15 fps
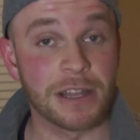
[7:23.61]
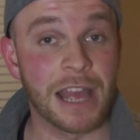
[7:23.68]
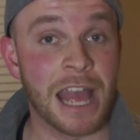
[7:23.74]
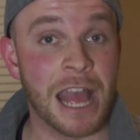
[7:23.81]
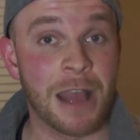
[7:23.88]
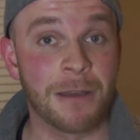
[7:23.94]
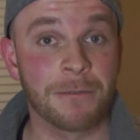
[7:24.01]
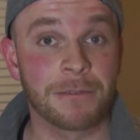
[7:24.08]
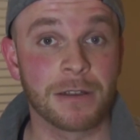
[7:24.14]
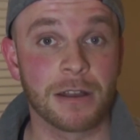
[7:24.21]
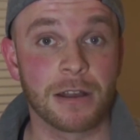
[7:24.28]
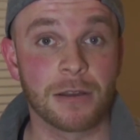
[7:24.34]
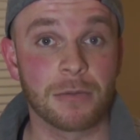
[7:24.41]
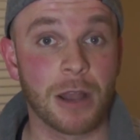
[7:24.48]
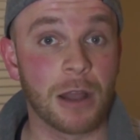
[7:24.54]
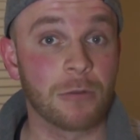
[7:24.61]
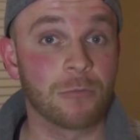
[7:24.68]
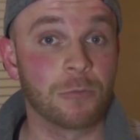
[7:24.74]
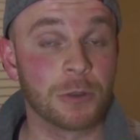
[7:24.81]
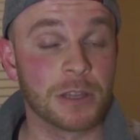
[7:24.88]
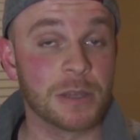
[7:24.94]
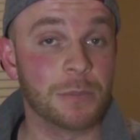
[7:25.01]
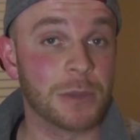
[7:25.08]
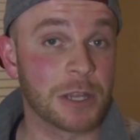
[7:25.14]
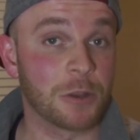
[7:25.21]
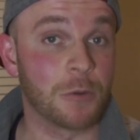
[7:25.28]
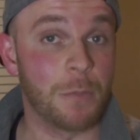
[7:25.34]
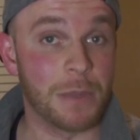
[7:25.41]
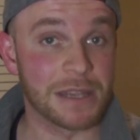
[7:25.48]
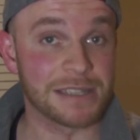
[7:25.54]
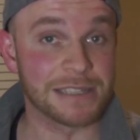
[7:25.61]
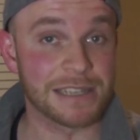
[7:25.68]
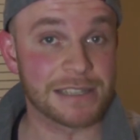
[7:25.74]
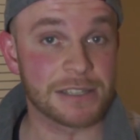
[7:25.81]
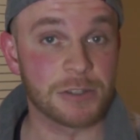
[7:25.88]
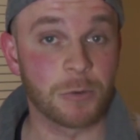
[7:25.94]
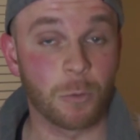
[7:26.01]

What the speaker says: to have a really bigger business.